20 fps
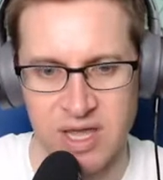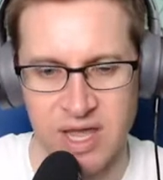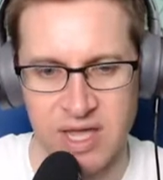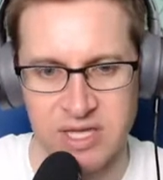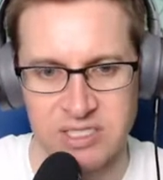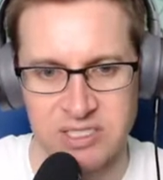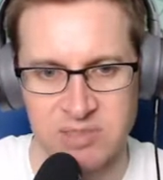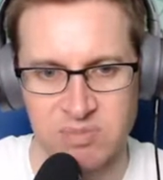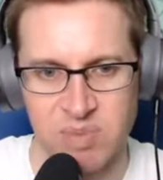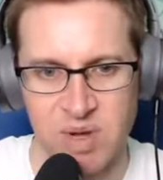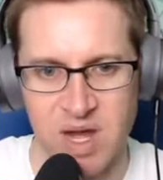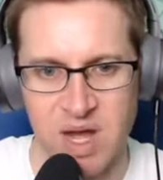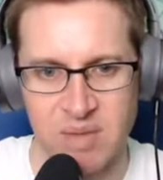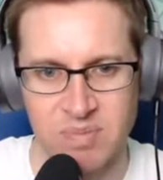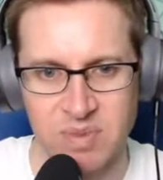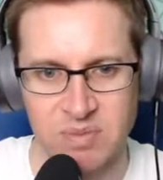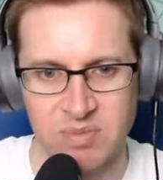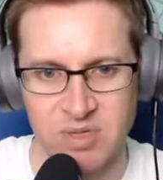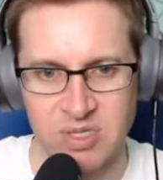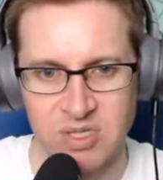And just
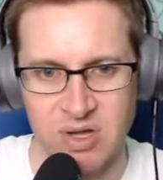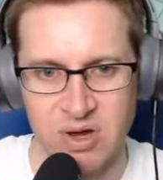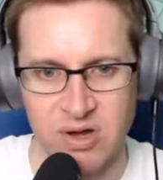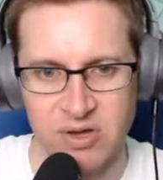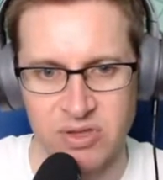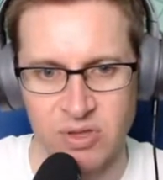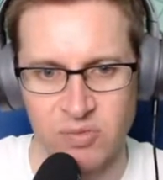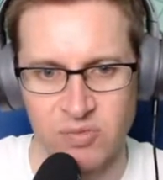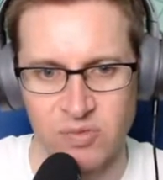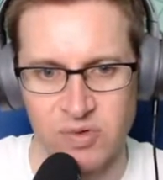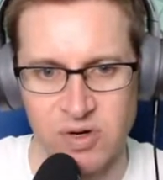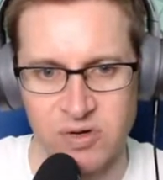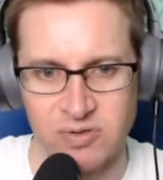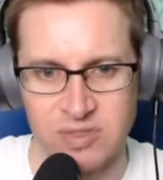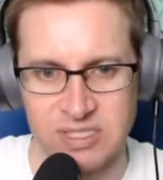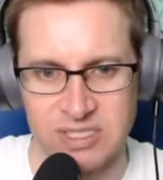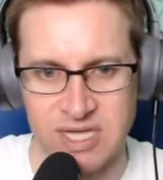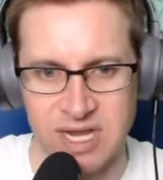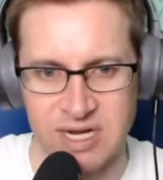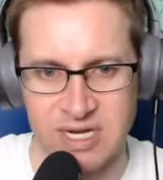pop them along the
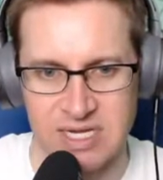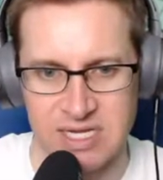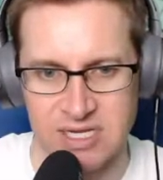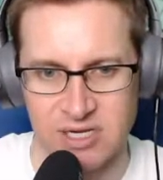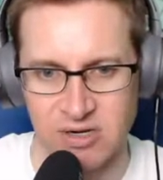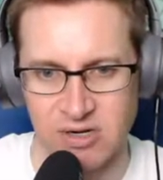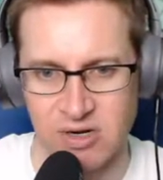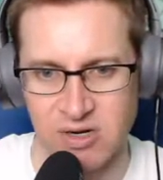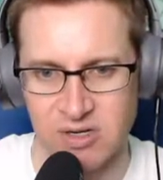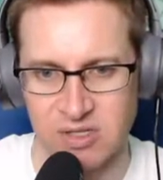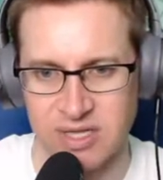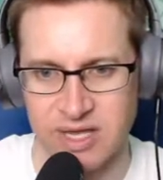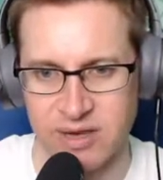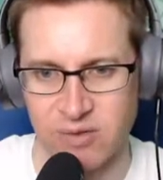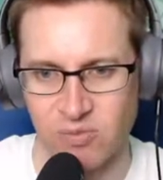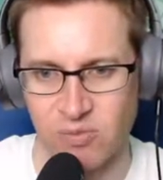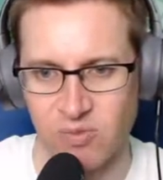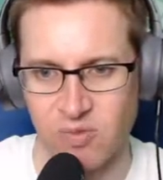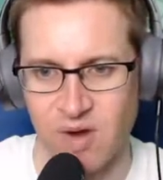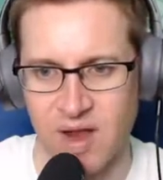roadside here, like
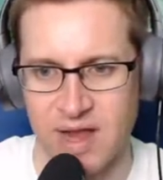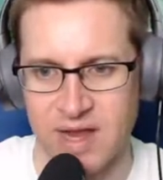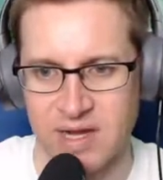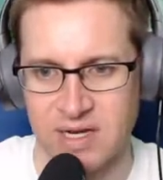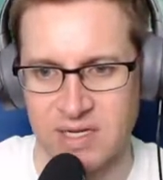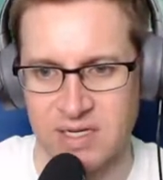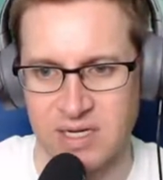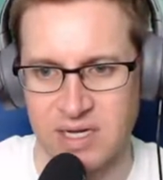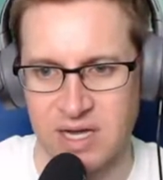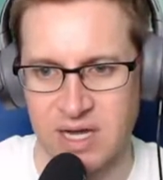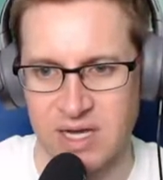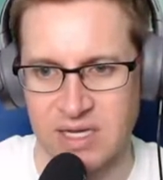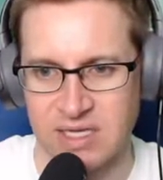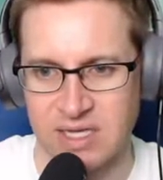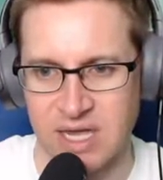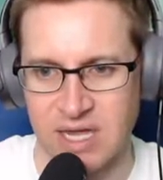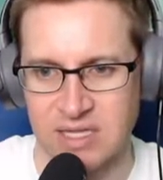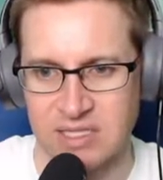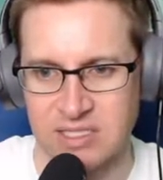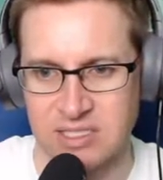right
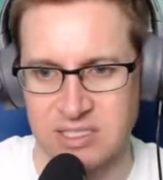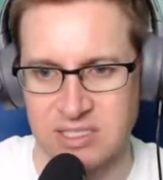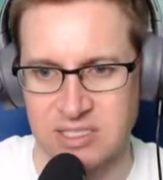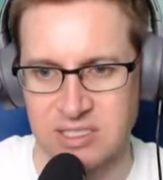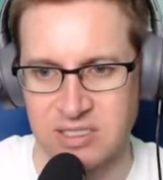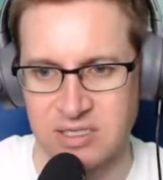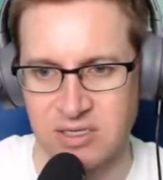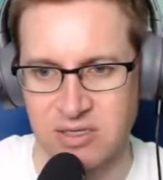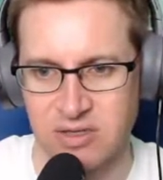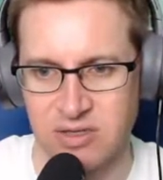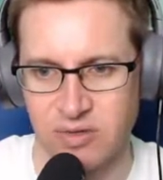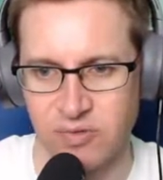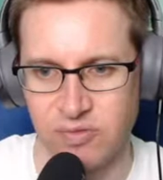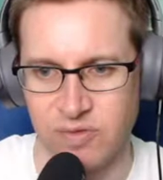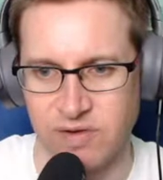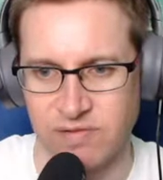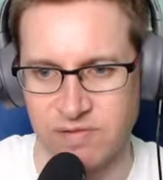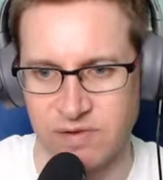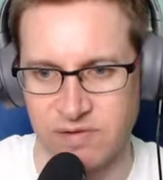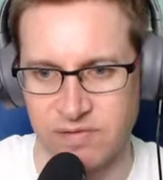against the
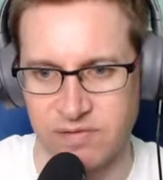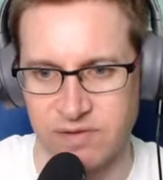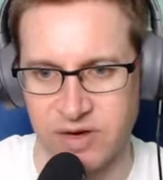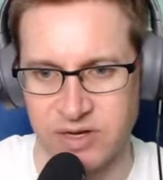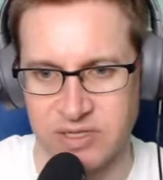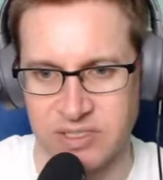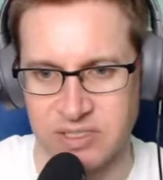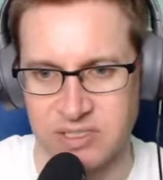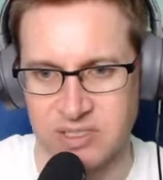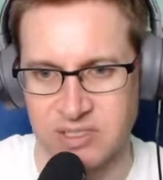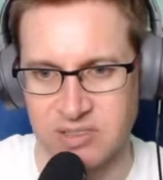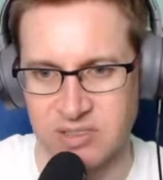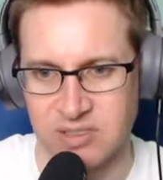riverfront.